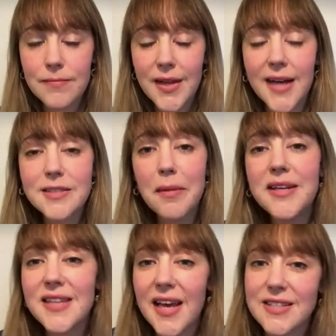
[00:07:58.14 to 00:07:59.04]
As
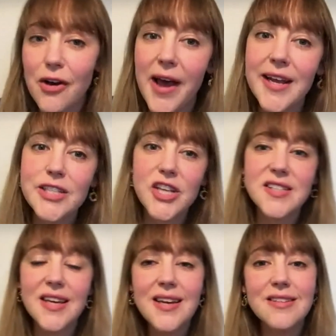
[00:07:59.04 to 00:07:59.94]
amazing as our NHS
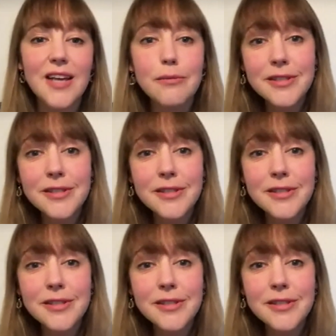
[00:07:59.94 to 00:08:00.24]
is, it was